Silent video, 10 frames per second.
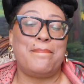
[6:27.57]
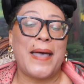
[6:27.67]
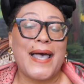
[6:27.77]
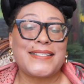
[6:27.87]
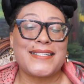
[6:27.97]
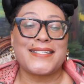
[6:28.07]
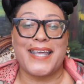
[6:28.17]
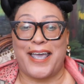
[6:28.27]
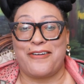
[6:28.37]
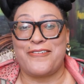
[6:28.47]

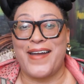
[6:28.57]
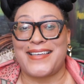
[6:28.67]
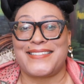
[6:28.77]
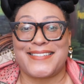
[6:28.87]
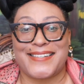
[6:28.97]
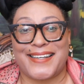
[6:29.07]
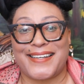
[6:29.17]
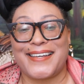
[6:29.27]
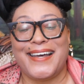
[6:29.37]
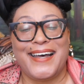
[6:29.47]
best at
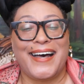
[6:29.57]
resting,